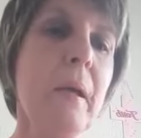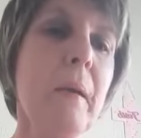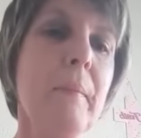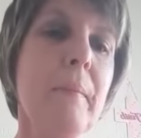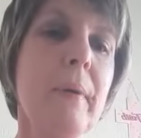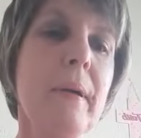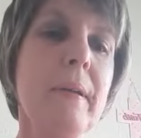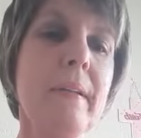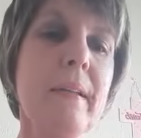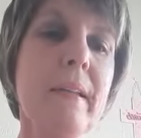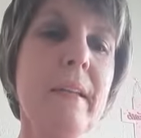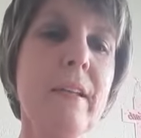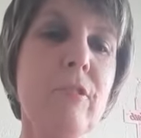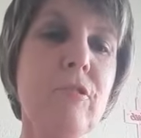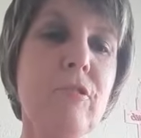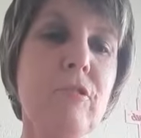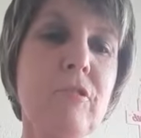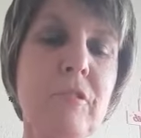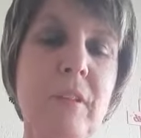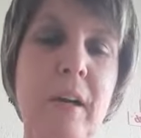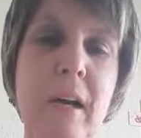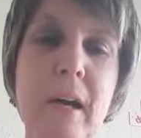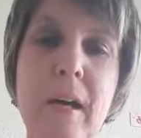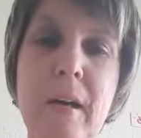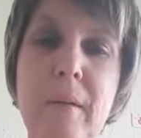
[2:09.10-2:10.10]
But each
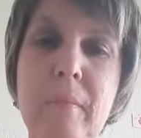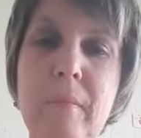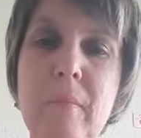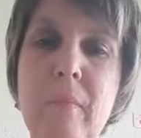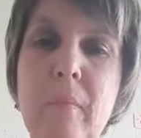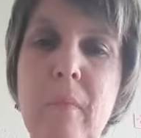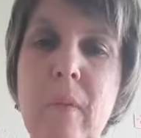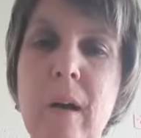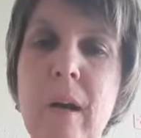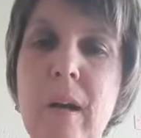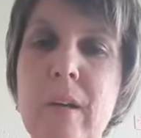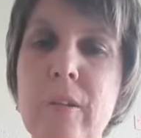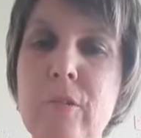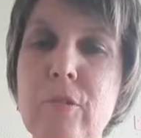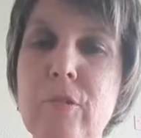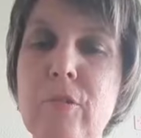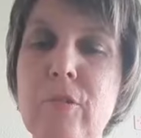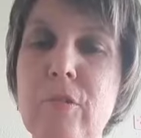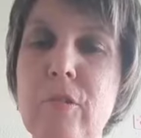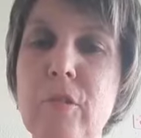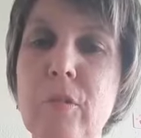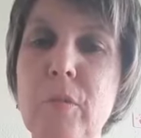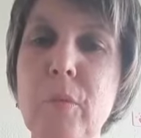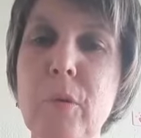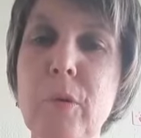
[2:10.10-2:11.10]
time I
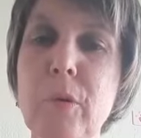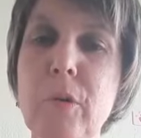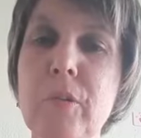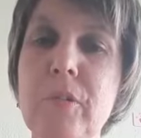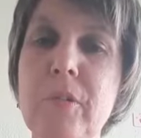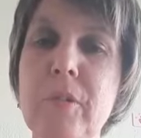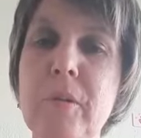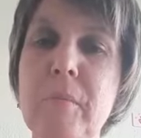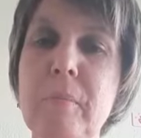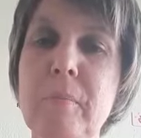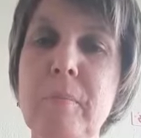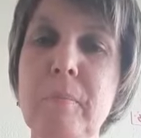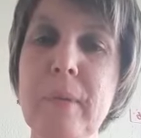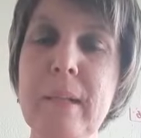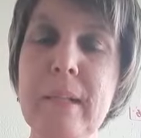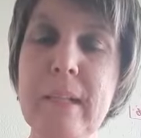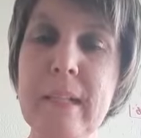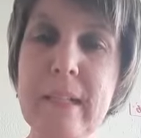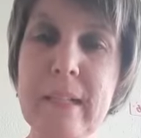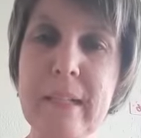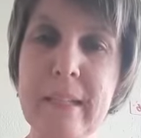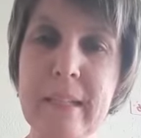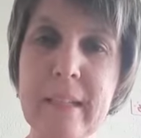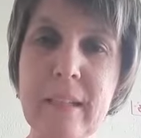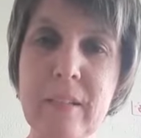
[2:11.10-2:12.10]
use the word
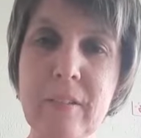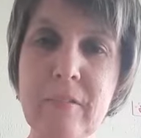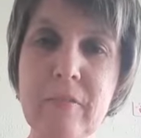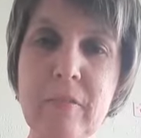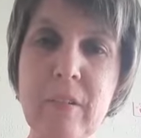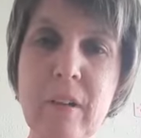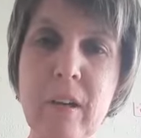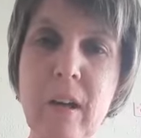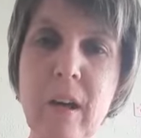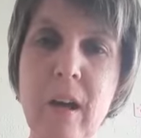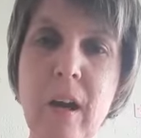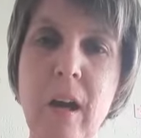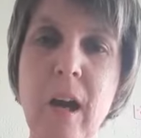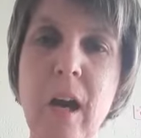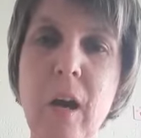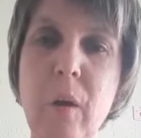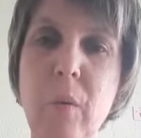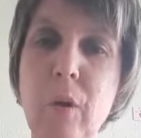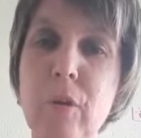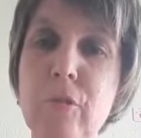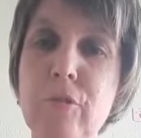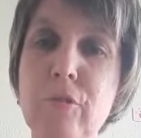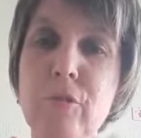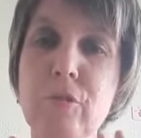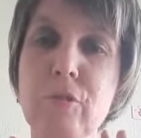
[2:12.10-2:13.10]
believe, I
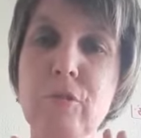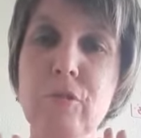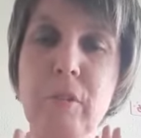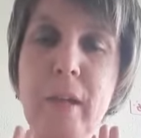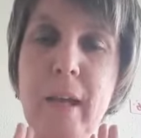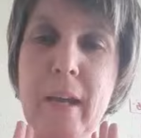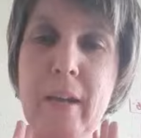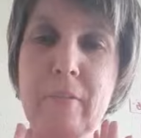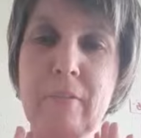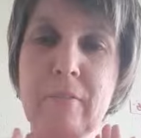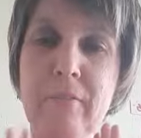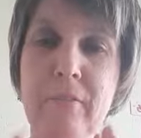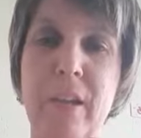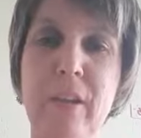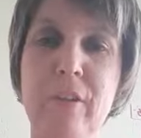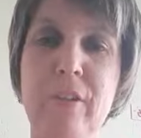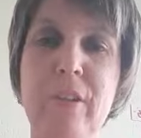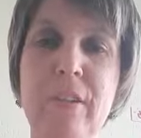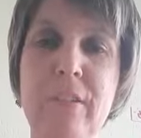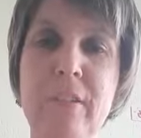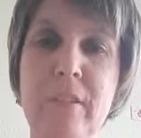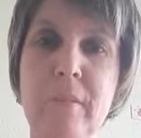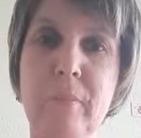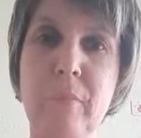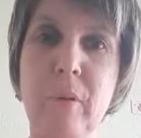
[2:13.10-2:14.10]
want you to act
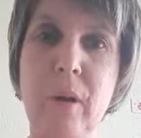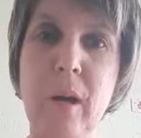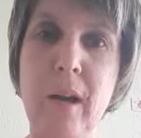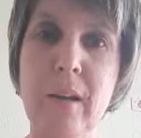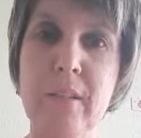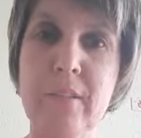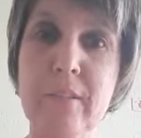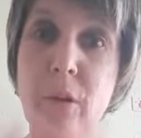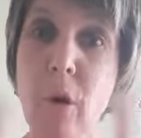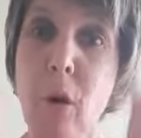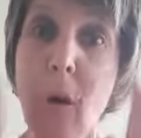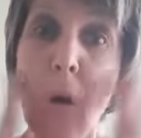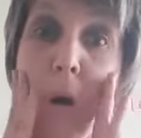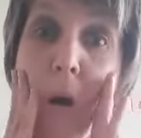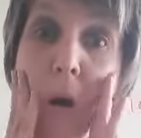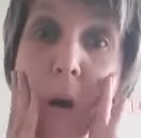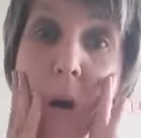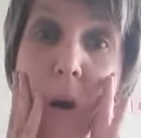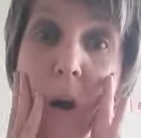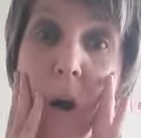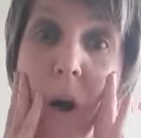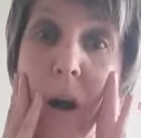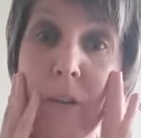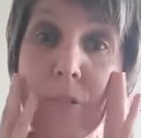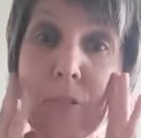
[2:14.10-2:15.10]
very surprised,
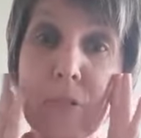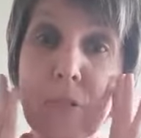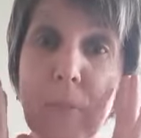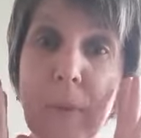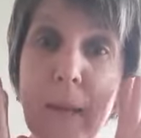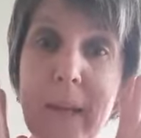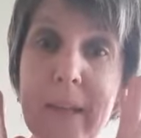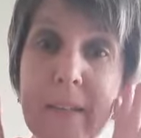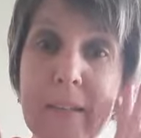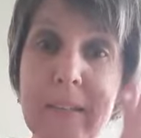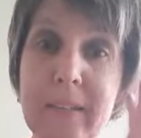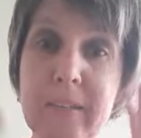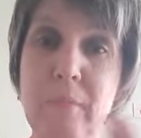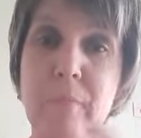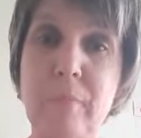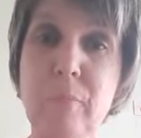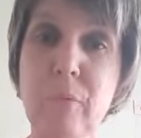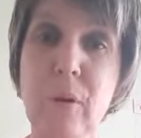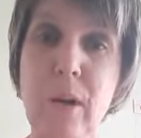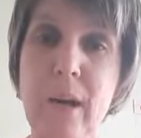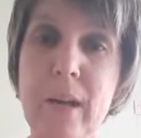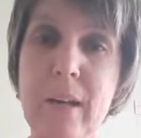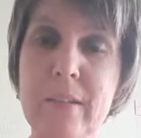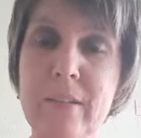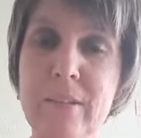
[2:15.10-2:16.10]
and you make a
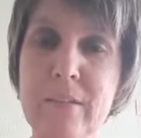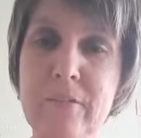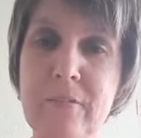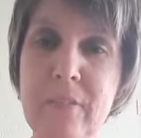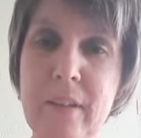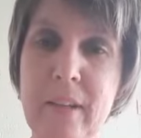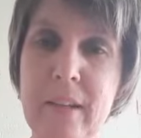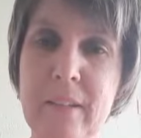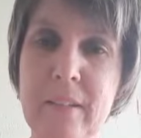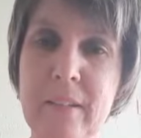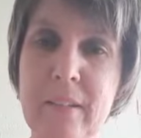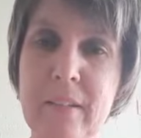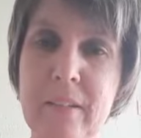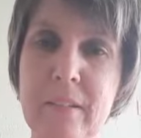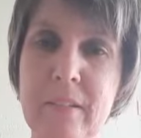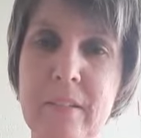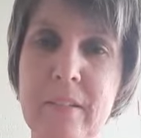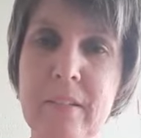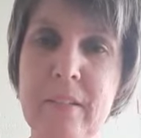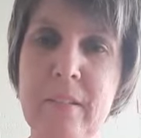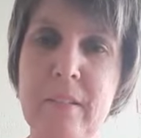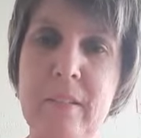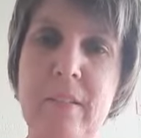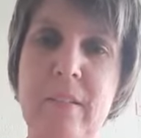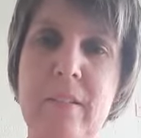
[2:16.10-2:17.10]
surprised face.
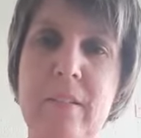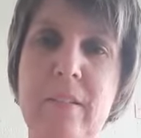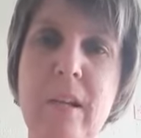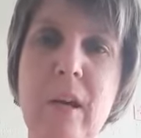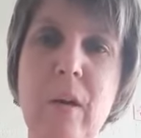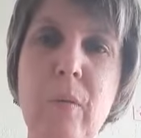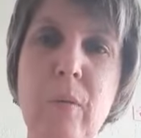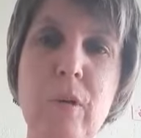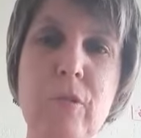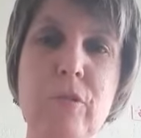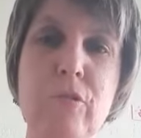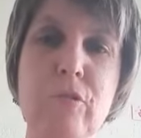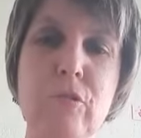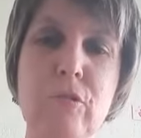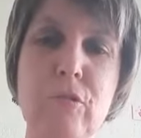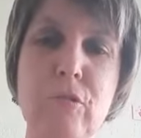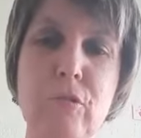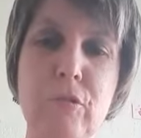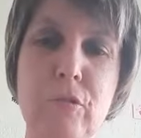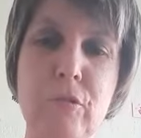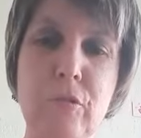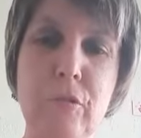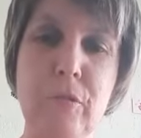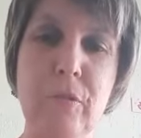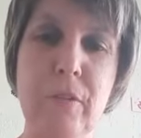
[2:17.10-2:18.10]
So I want you
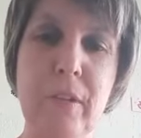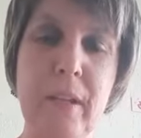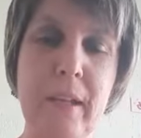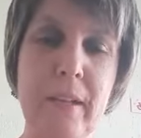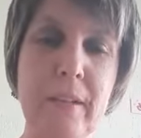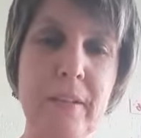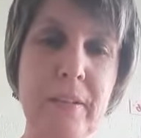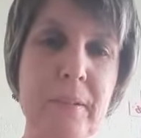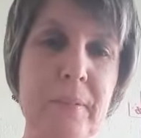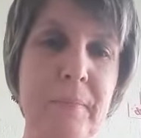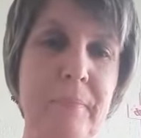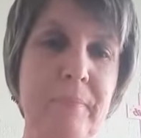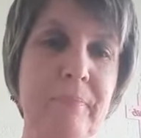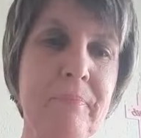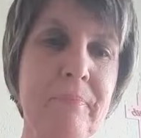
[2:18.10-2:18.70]
to do that